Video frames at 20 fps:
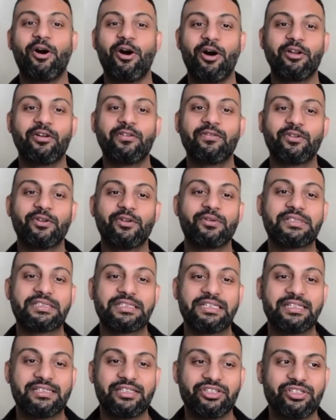all of those
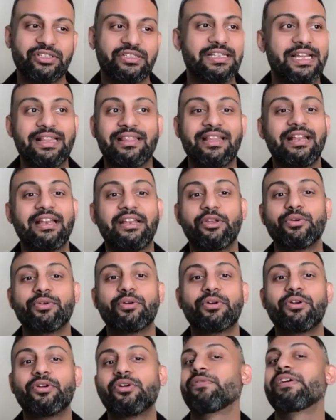decisions, and then you
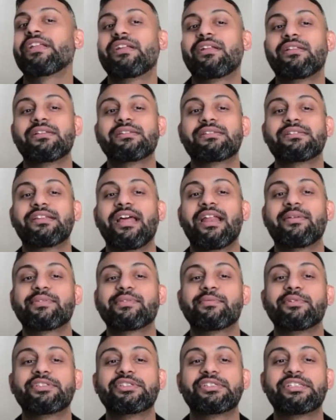don't know whether this
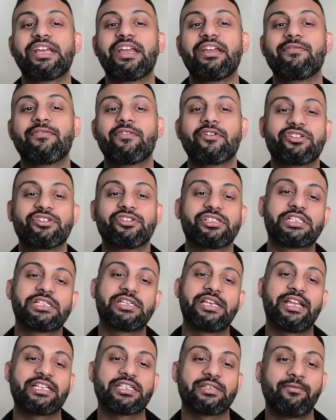tariffs would stay for
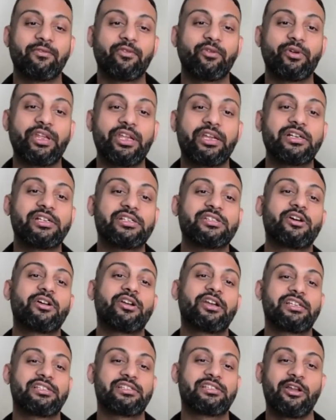just next 4 years
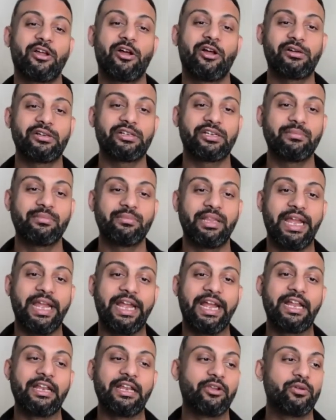or it's a long term
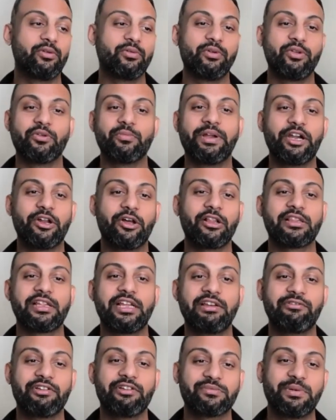thing, and you made all
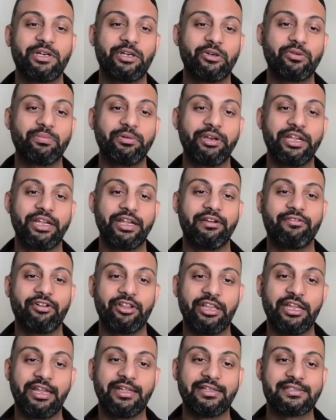the investment to bring
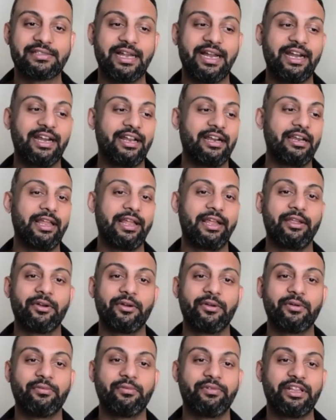everything inside, and, like,
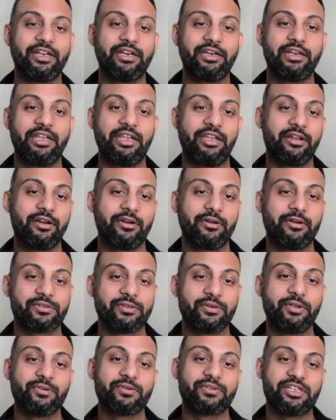within a year or
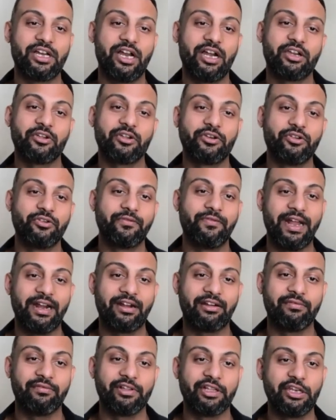so you start your new
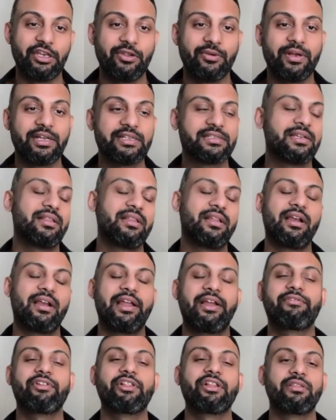factory within US, and then,
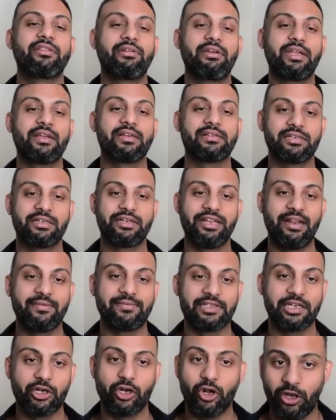like, within 3 years the
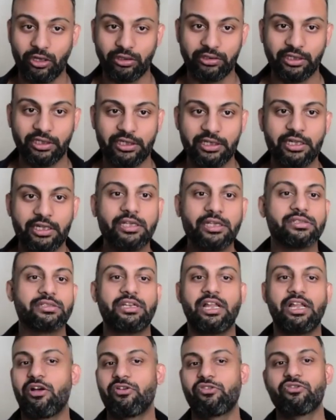tariffs are gone. So
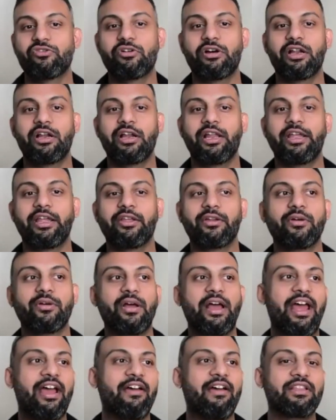now you are, like,
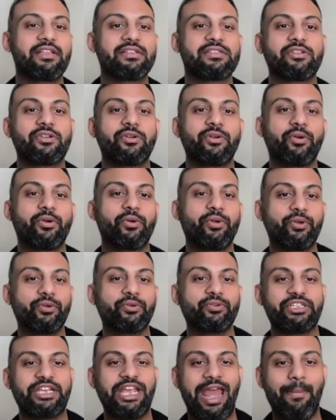have this
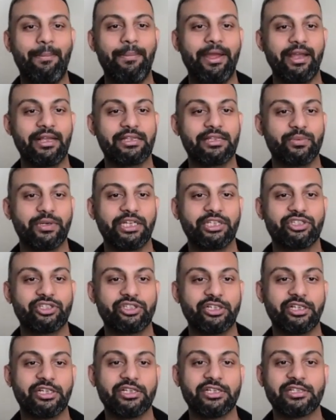huge capex, which
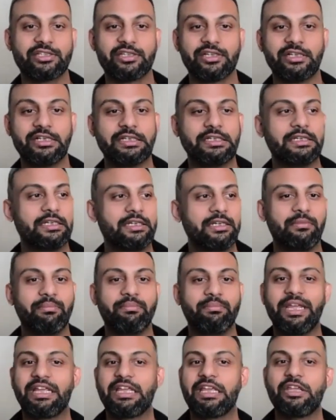is
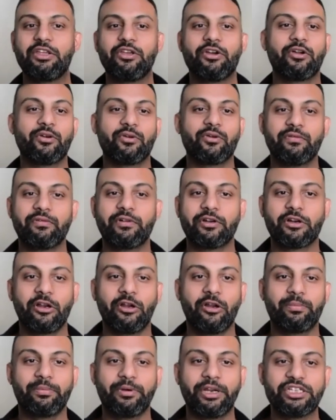making your
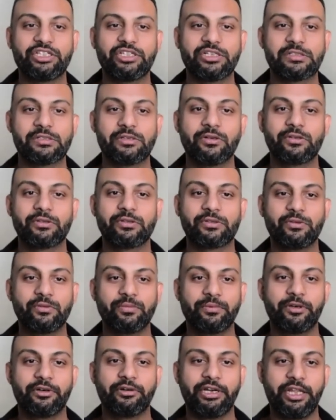overall operations look
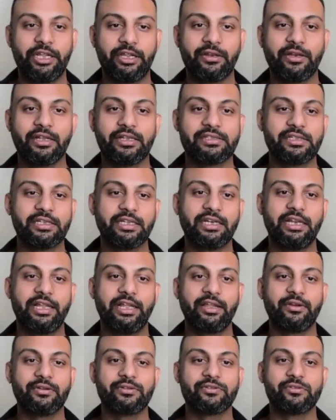super ridiculous and,
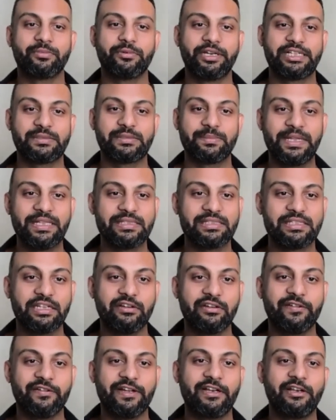like, super
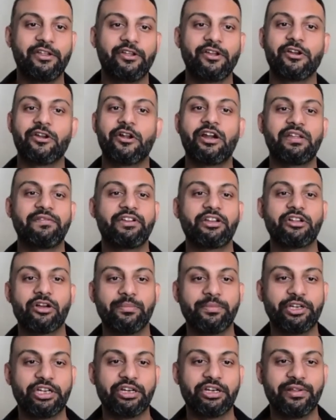expensive, and you're not even
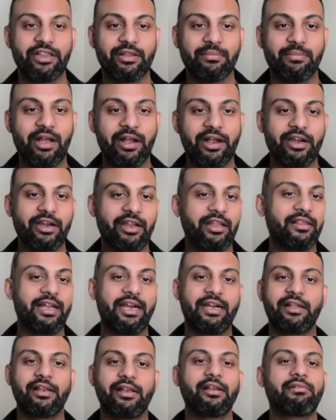competitive in the market, and
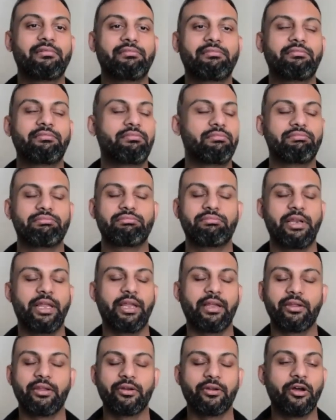that could,
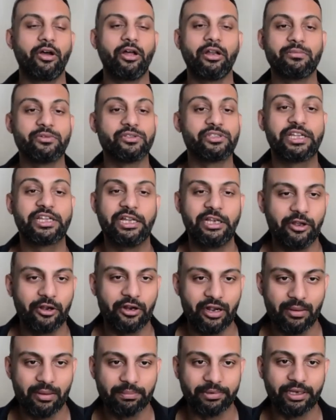like, almost kill your
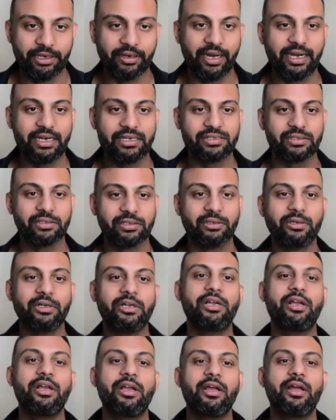company, right?
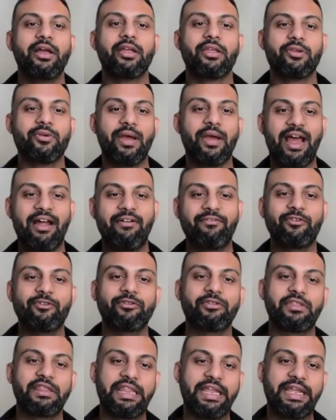So you have
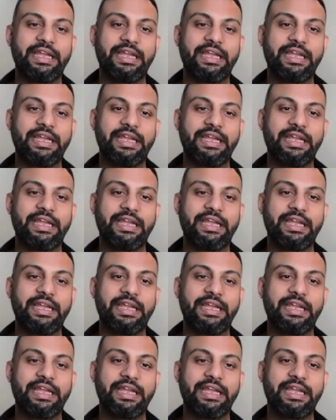to